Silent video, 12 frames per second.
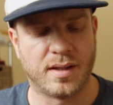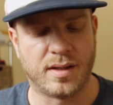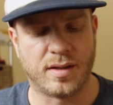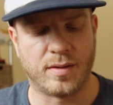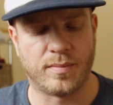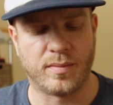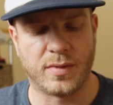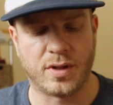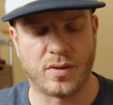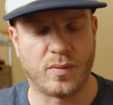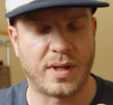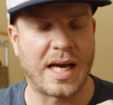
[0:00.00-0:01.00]

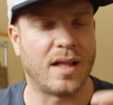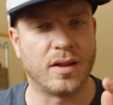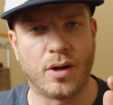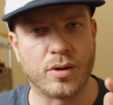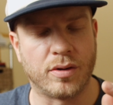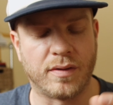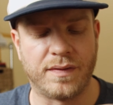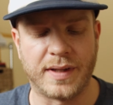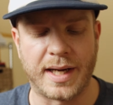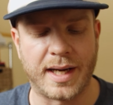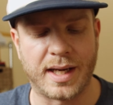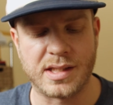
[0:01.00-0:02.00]
Not local
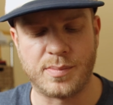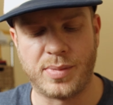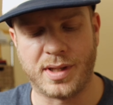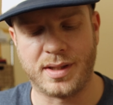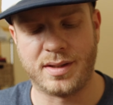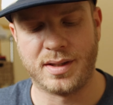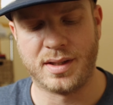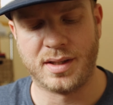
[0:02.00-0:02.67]
flies, but